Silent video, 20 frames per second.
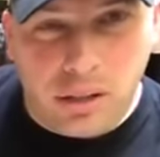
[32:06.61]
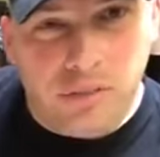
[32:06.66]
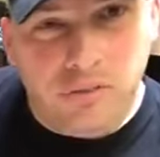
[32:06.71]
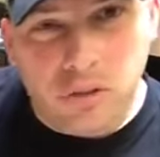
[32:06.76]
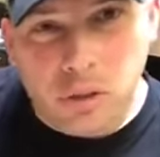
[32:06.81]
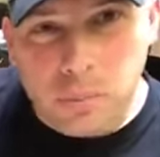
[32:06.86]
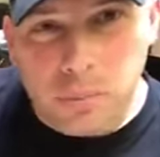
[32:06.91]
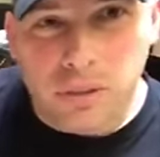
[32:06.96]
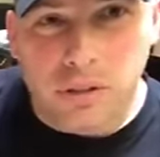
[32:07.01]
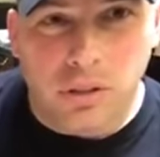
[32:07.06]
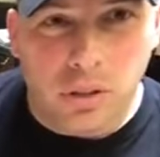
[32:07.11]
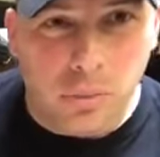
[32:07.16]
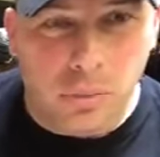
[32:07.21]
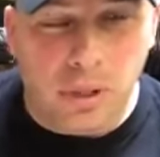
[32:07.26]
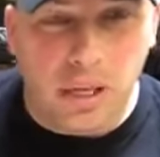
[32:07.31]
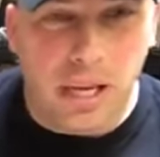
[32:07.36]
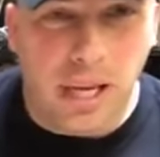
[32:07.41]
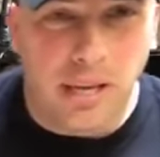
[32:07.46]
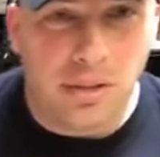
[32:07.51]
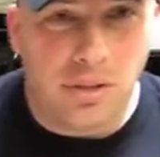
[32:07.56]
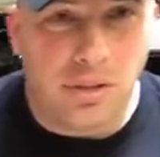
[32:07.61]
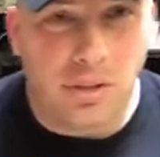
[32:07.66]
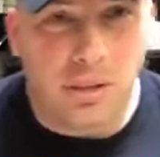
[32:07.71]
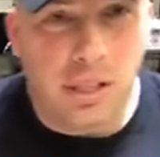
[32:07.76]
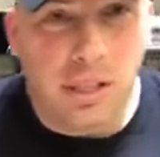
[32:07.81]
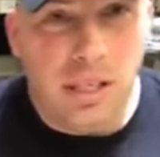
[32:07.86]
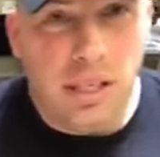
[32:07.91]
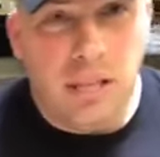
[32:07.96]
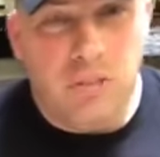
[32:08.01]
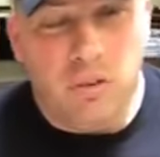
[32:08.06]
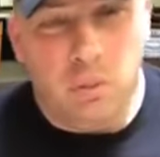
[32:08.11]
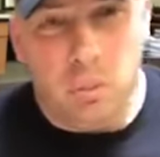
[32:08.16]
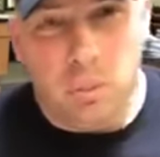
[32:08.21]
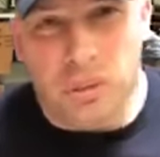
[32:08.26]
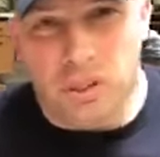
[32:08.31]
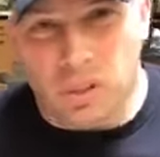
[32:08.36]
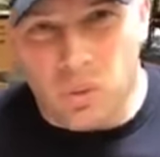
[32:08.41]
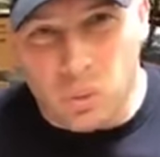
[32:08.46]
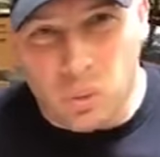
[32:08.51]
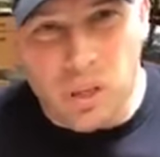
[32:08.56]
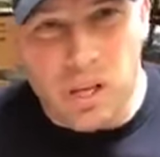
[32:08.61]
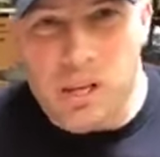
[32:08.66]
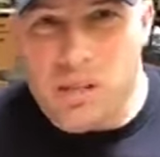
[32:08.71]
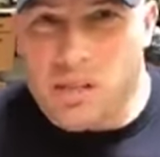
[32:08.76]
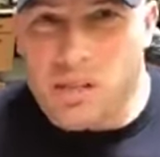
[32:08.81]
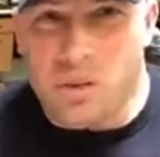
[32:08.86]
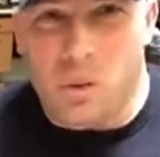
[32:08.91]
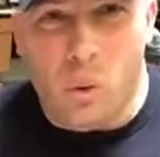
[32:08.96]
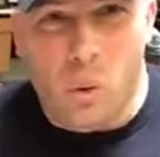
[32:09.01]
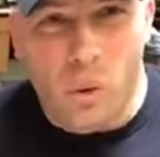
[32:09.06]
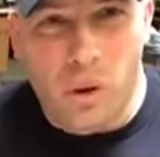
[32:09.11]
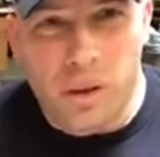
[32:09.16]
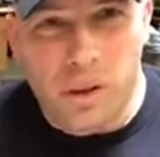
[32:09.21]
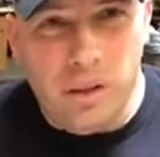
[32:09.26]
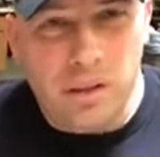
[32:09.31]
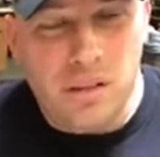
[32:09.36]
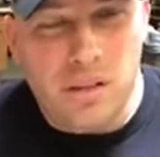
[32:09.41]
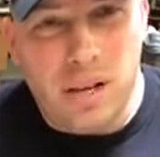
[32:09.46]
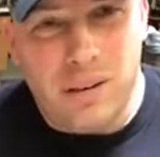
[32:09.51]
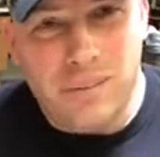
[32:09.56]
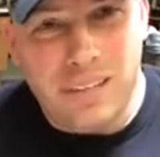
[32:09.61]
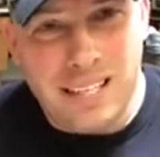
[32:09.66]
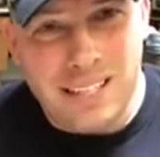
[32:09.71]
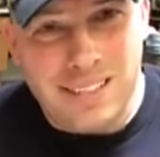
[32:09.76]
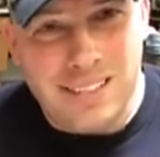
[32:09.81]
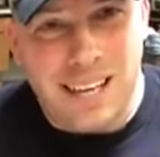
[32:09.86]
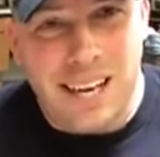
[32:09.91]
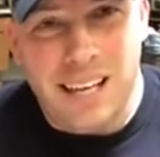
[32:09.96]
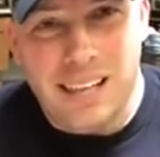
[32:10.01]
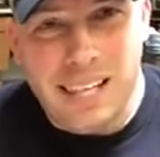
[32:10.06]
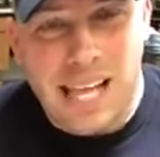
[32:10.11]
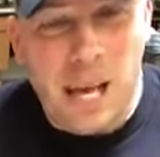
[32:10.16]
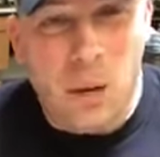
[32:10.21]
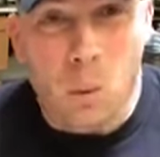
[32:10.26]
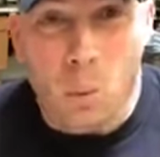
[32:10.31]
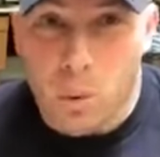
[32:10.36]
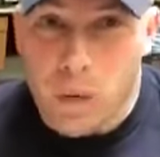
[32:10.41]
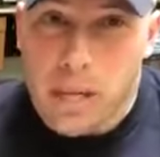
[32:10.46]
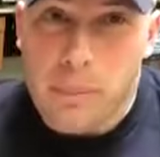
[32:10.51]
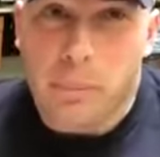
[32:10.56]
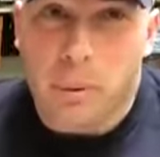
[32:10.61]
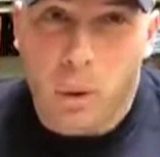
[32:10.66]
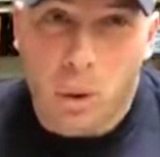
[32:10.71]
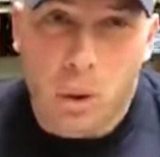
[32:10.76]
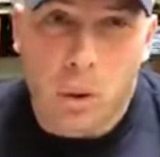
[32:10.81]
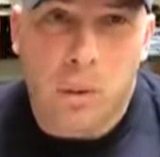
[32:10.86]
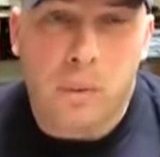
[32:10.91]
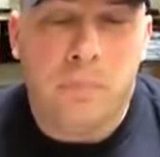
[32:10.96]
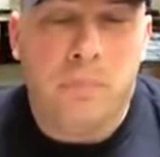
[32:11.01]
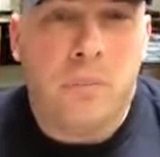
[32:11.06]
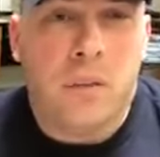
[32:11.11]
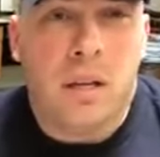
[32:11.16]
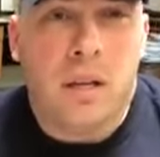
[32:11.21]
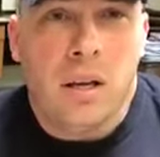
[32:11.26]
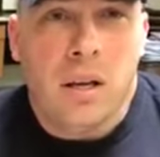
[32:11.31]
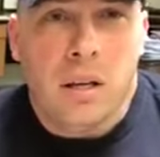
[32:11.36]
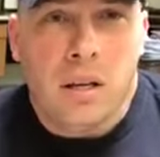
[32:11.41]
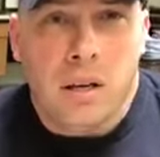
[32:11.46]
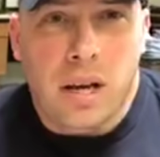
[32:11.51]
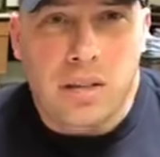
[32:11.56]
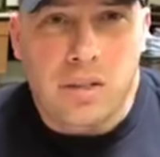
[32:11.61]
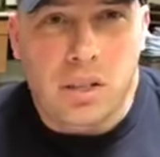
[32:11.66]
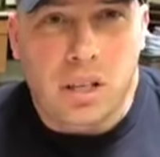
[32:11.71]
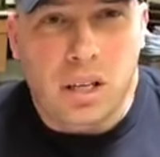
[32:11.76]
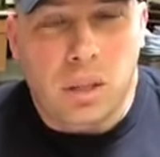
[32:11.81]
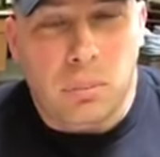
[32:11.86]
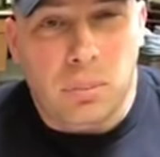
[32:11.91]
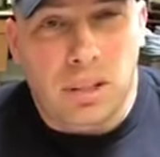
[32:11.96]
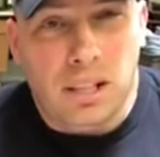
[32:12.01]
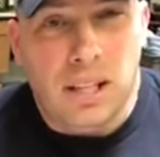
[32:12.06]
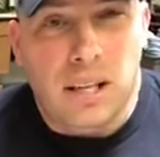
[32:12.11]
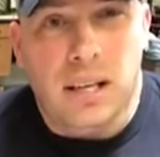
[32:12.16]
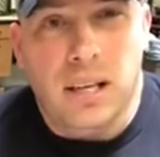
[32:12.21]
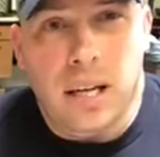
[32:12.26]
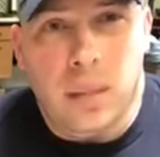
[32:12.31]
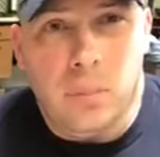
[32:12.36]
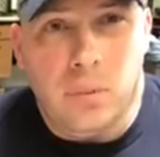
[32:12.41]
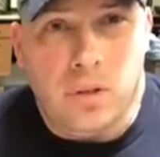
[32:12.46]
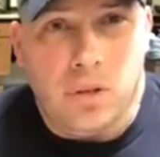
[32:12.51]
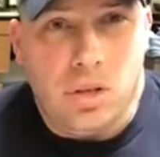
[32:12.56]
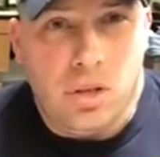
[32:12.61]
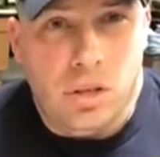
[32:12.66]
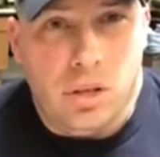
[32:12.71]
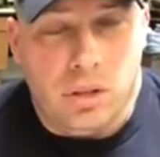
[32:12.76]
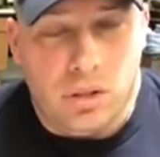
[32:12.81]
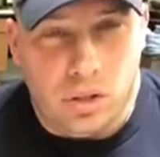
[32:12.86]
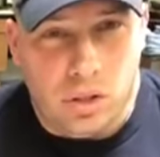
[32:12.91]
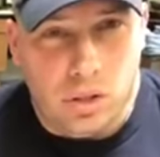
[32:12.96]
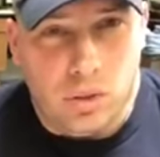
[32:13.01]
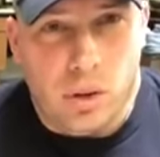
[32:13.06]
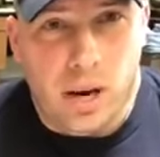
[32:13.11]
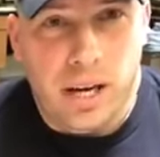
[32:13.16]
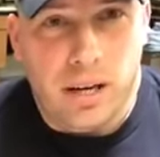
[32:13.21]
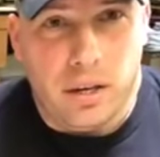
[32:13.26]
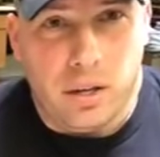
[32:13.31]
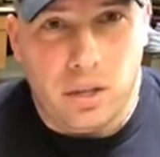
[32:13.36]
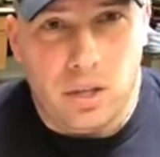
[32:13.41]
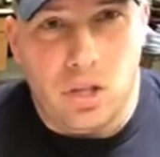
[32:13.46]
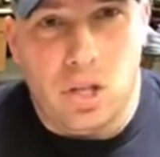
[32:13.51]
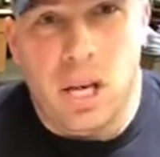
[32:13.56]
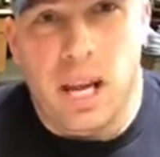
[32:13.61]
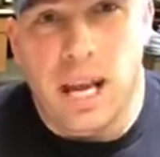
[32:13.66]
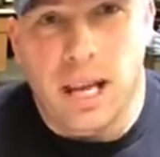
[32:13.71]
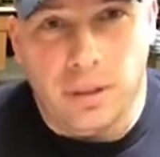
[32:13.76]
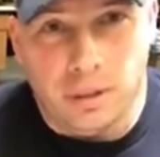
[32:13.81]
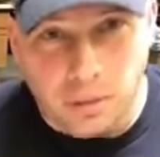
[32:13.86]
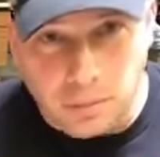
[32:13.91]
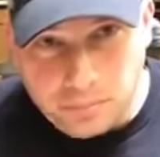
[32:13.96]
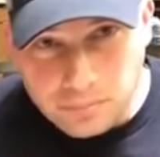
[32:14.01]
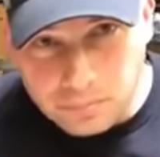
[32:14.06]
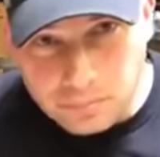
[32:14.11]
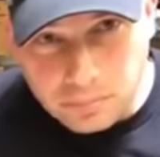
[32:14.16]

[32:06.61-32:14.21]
If you put lubrication, if you put grease and oil and stuff inside that weep hole, you're actually going to plug up your striker channel,